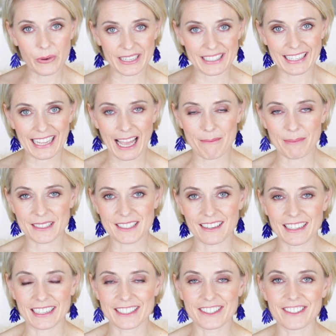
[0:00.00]
in capital
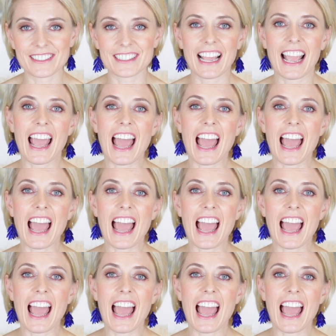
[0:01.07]
letters,